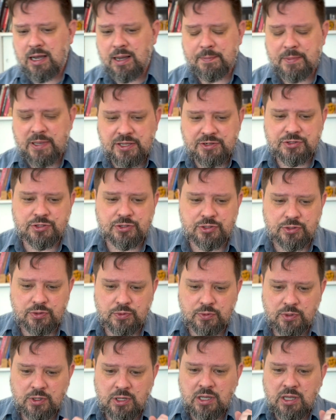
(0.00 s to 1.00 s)

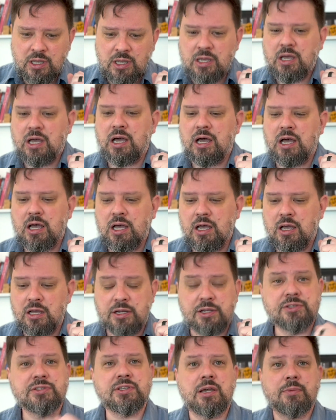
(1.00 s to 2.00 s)
into
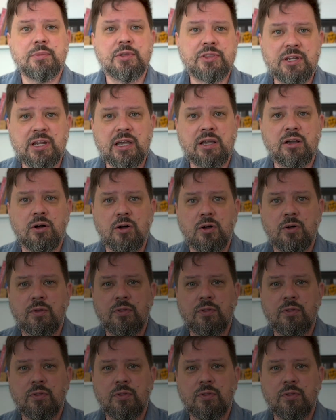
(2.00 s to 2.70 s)
an assignment that I call